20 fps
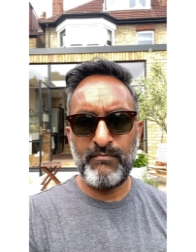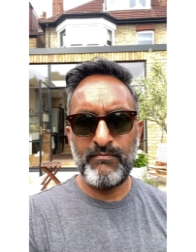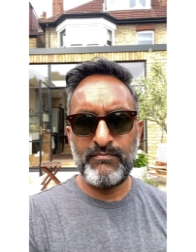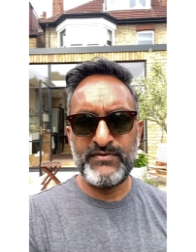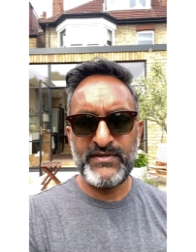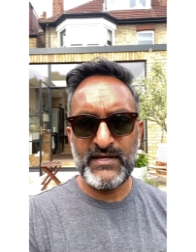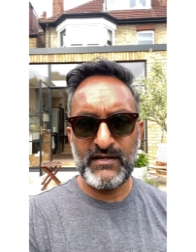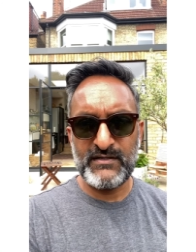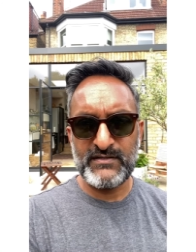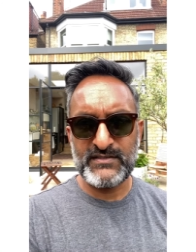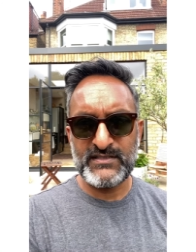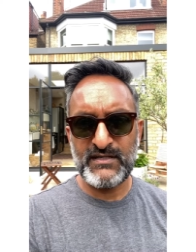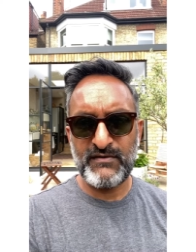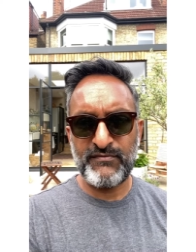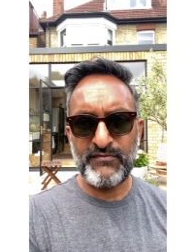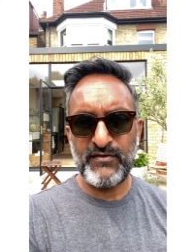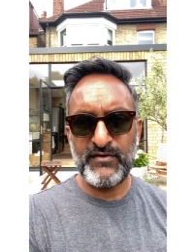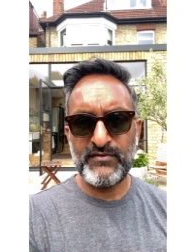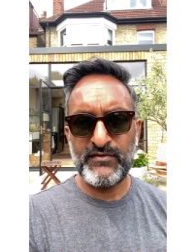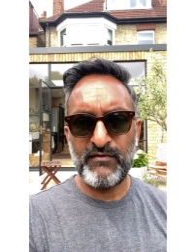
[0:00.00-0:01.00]
deal is
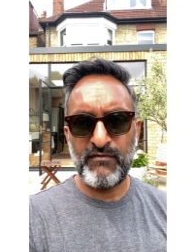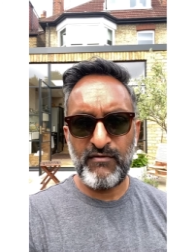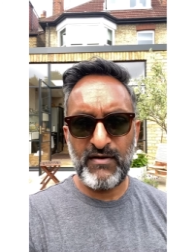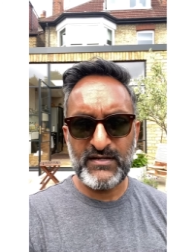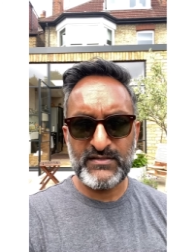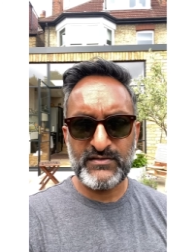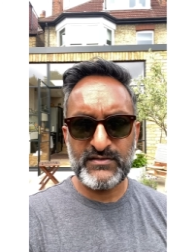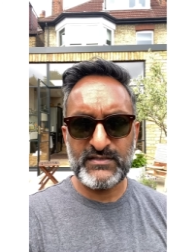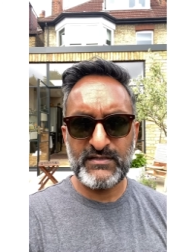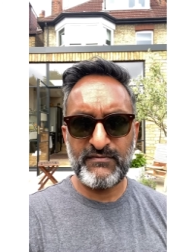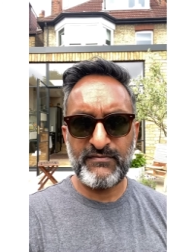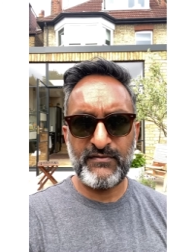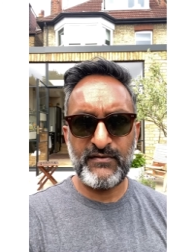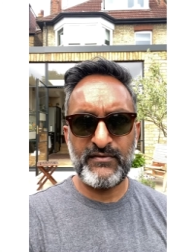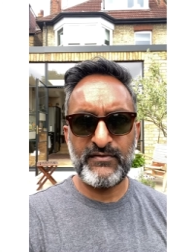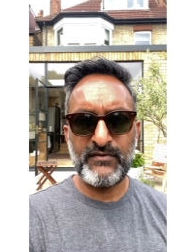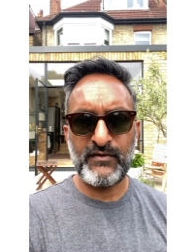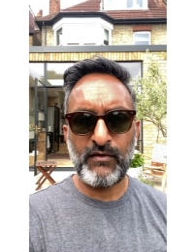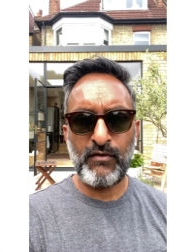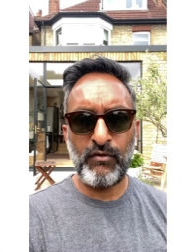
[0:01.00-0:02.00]
different the rates are
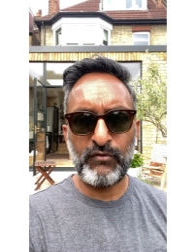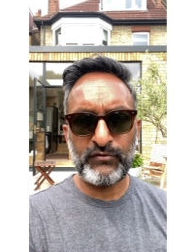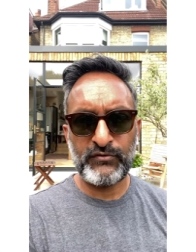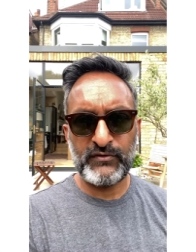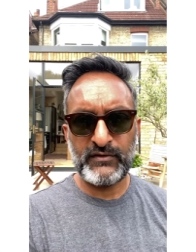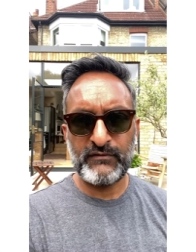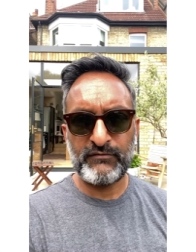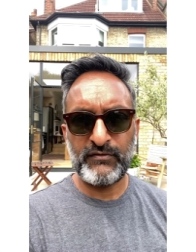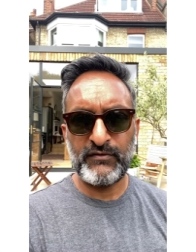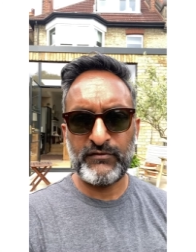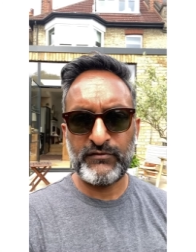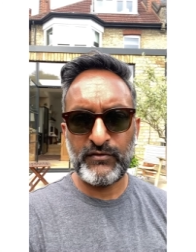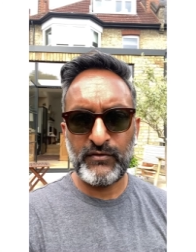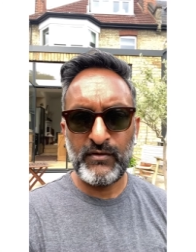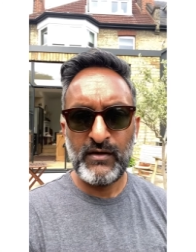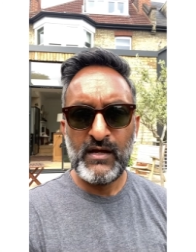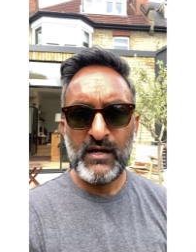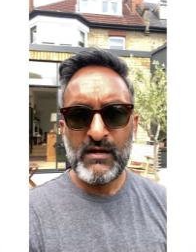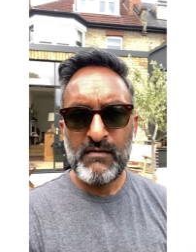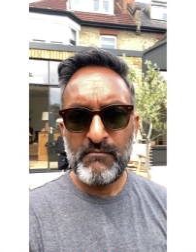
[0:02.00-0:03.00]
different the costs are different so
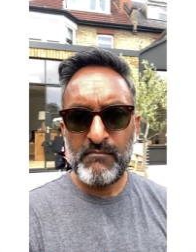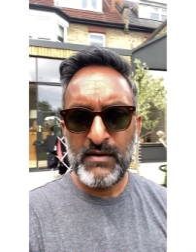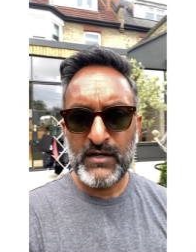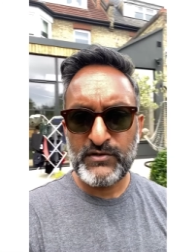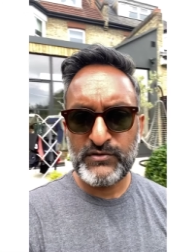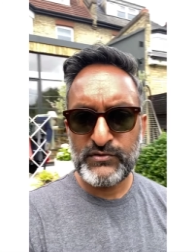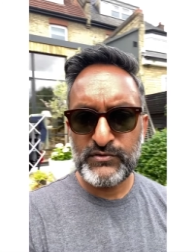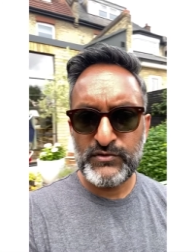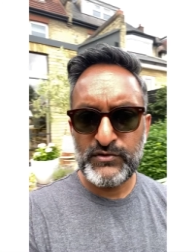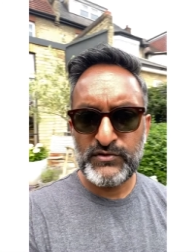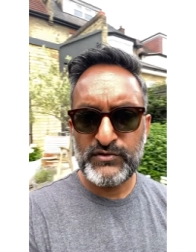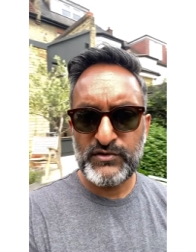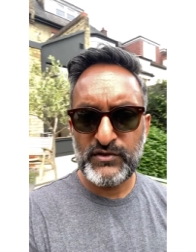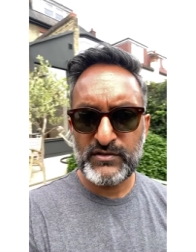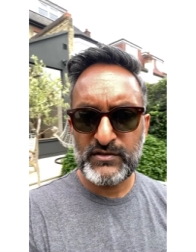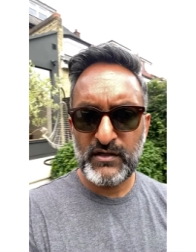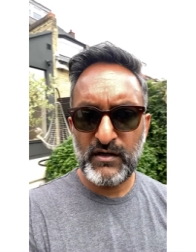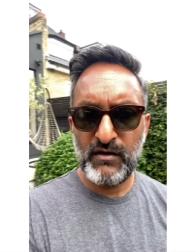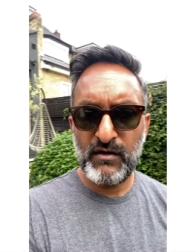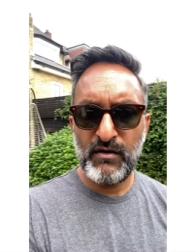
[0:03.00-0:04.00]
make sure you
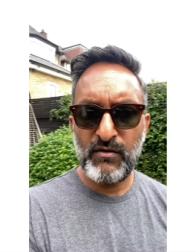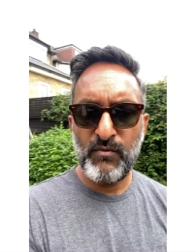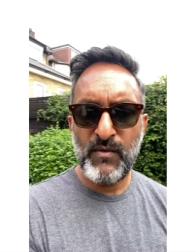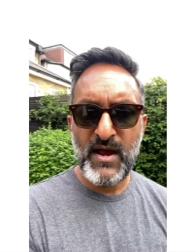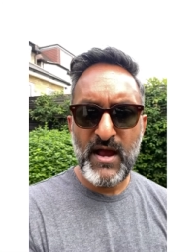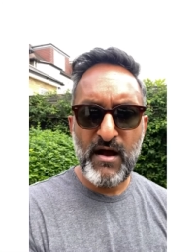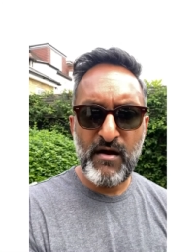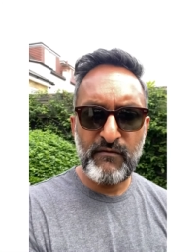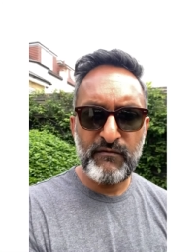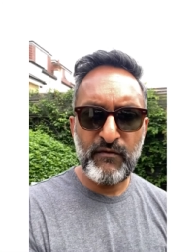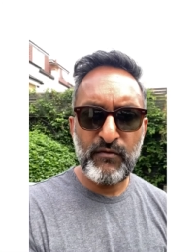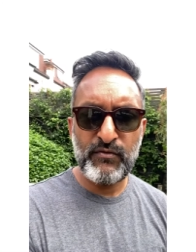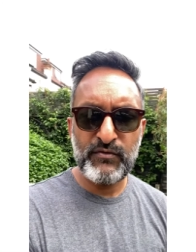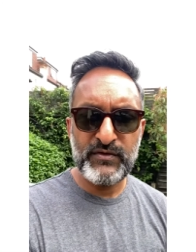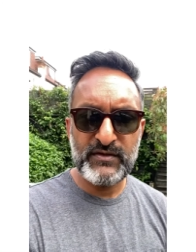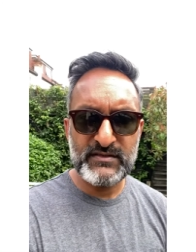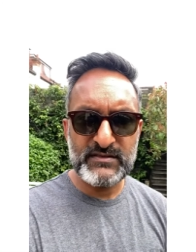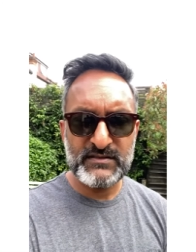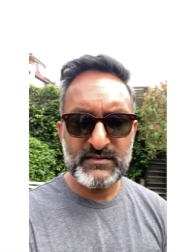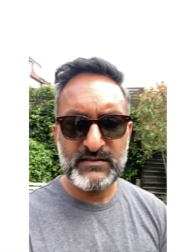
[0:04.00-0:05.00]
just are aware of all
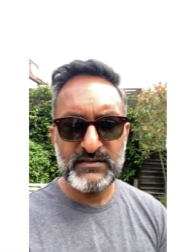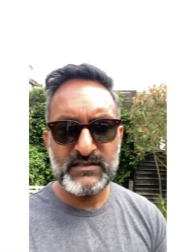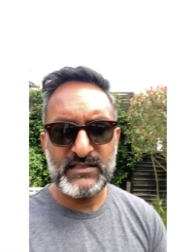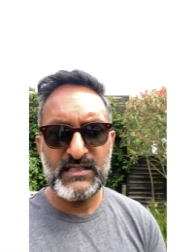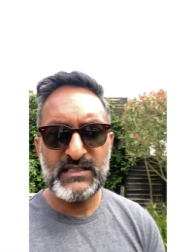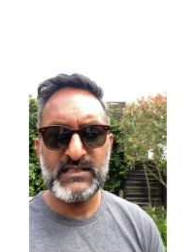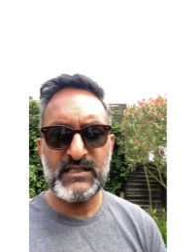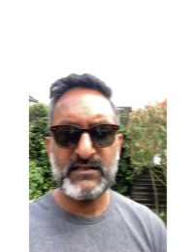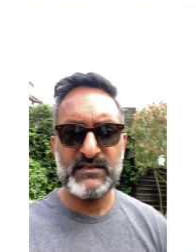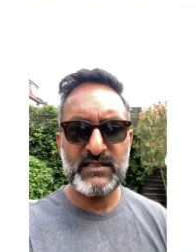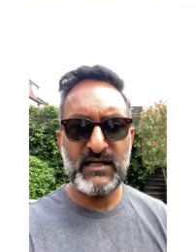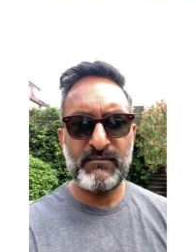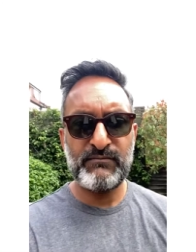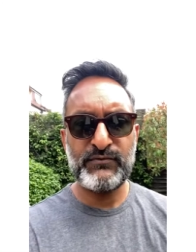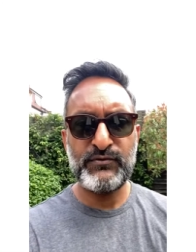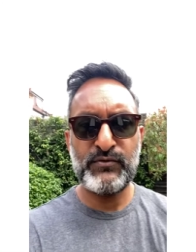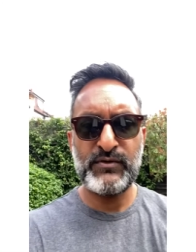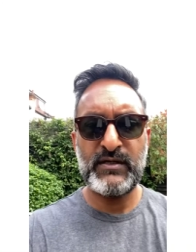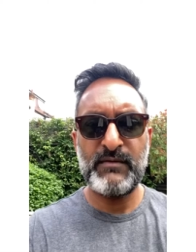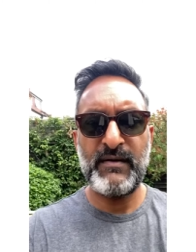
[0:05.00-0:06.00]
these details that I'm
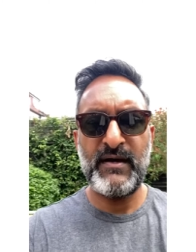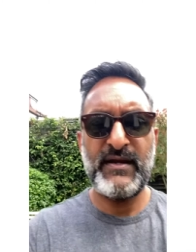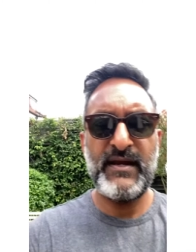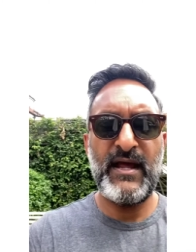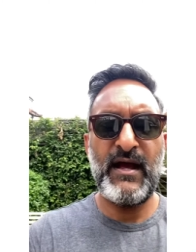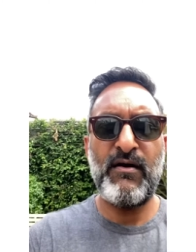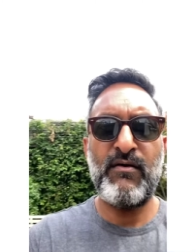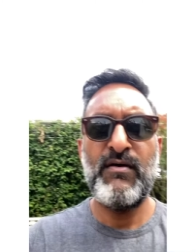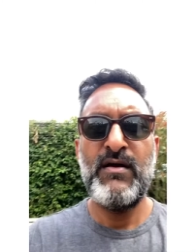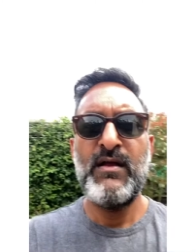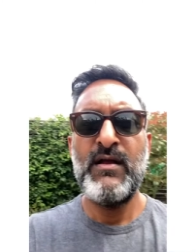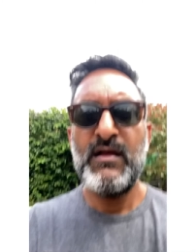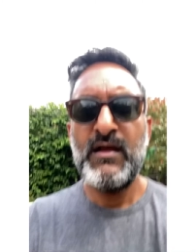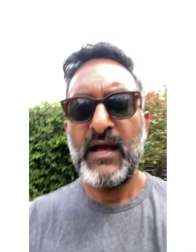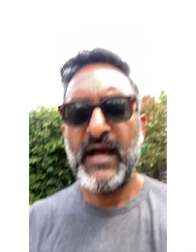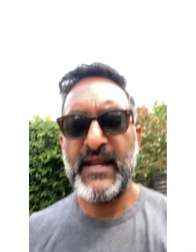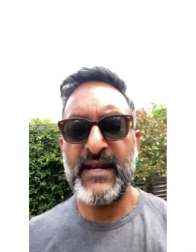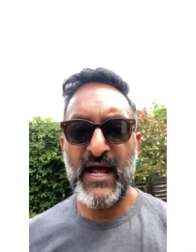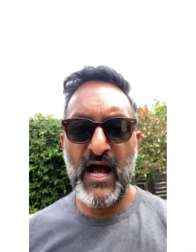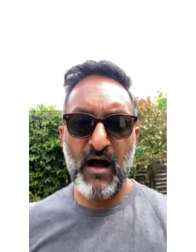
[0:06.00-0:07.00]
talking about now
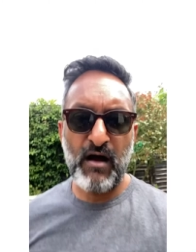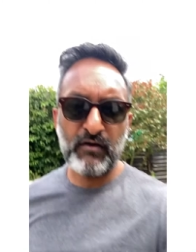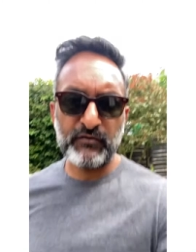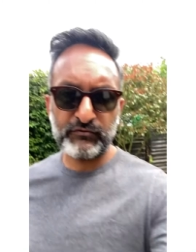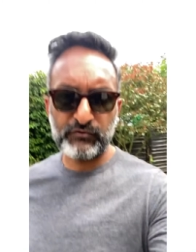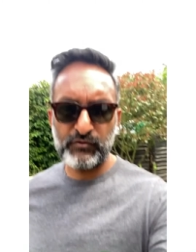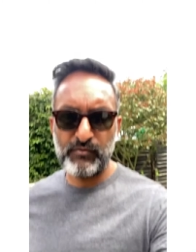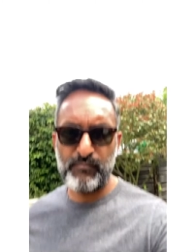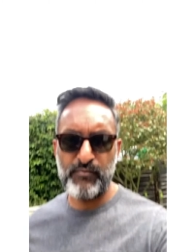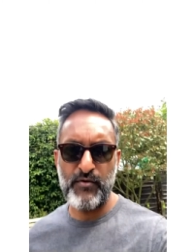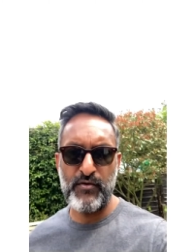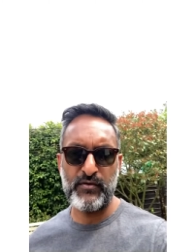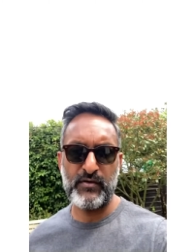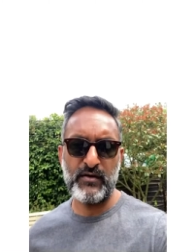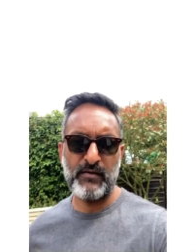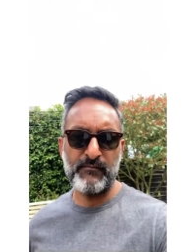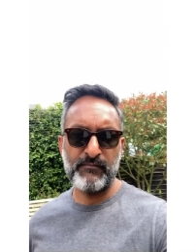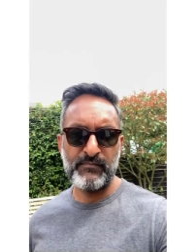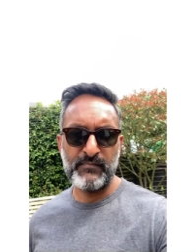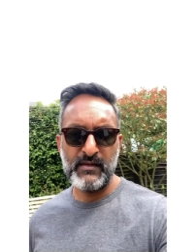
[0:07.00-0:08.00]
and ask your broker